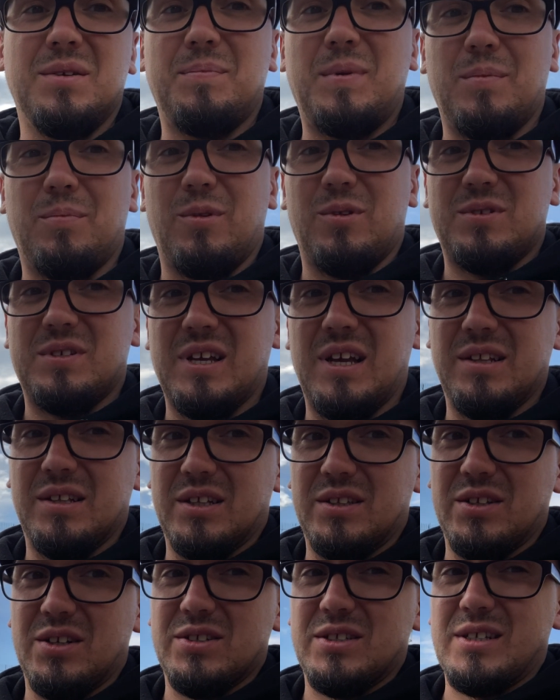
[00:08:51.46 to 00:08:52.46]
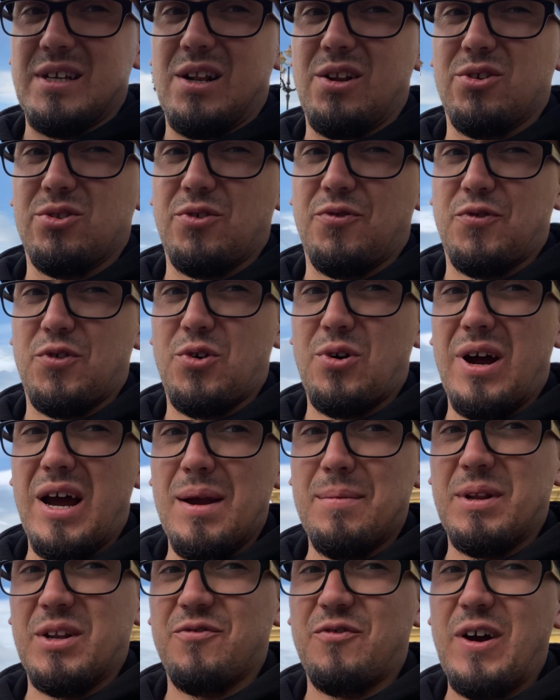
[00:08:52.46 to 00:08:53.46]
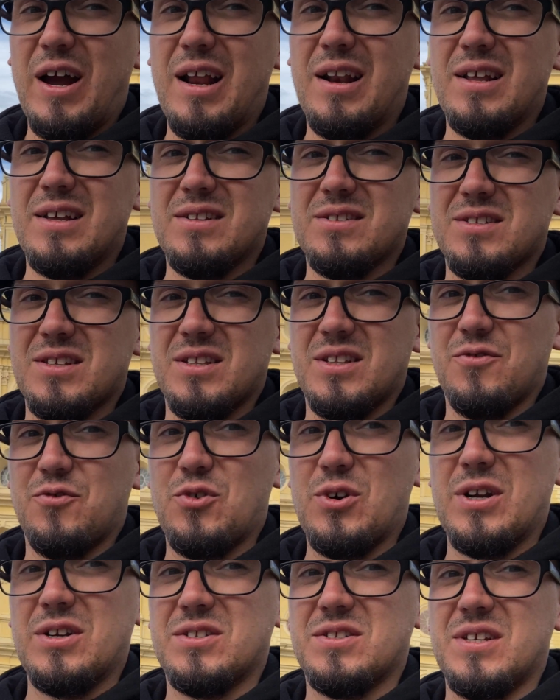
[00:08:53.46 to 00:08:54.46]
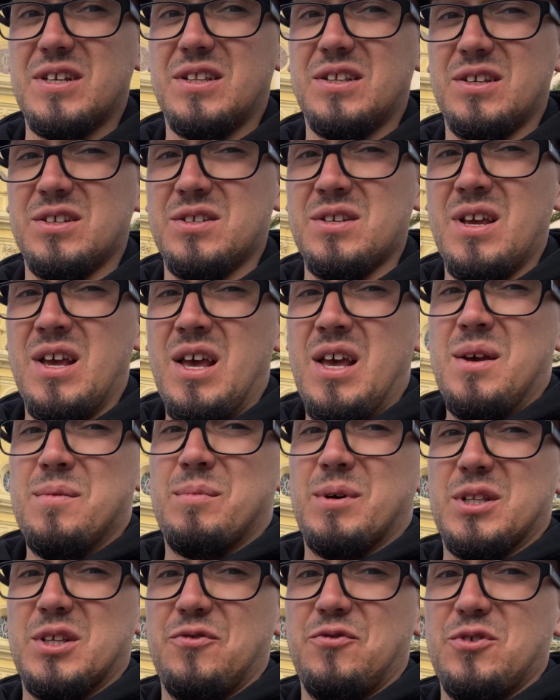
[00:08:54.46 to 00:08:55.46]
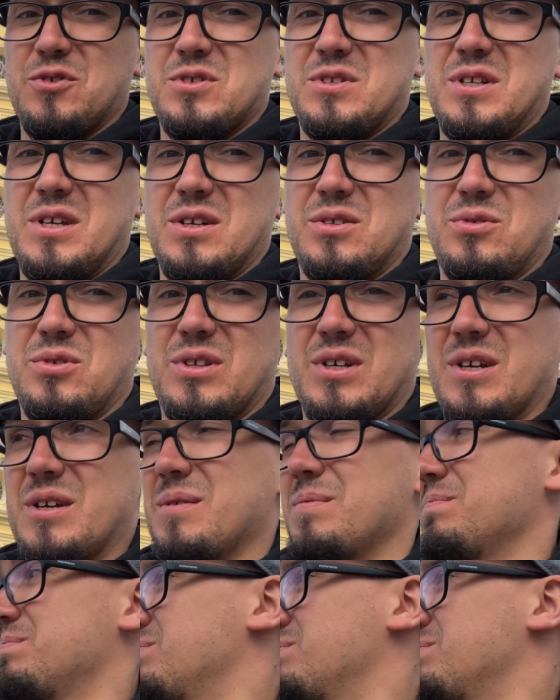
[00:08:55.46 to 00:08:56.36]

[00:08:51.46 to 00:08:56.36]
people say that there's a lot of crime and violence in the French cities, but if you stick to the